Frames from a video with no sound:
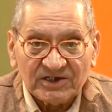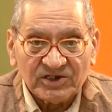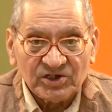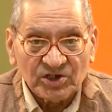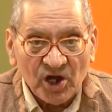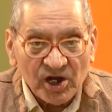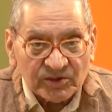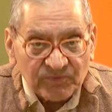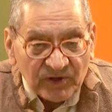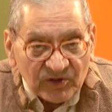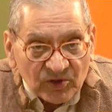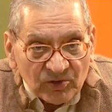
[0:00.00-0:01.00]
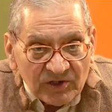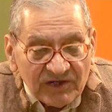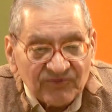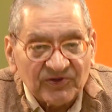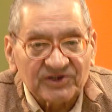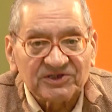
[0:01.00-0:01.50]
not
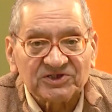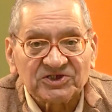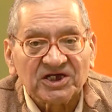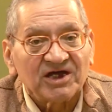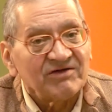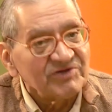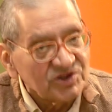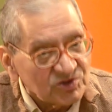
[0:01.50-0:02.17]
only for the sake of